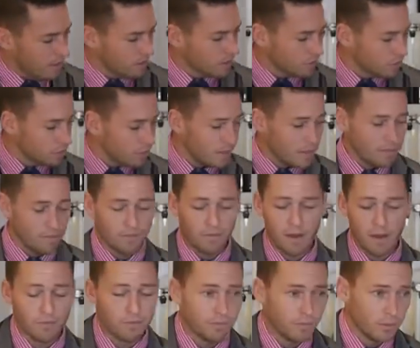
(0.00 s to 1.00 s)
I've got
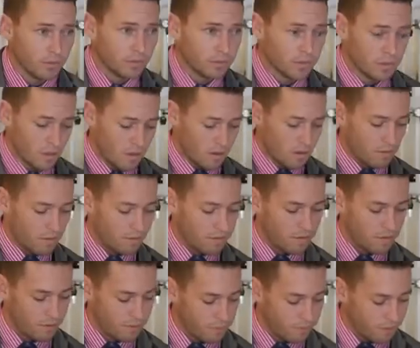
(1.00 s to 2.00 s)
25 ml of
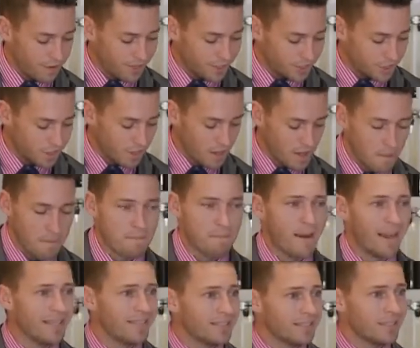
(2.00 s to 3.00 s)
fresh
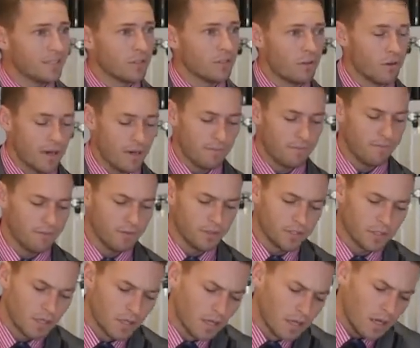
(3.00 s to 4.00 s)
Mace grapefruit.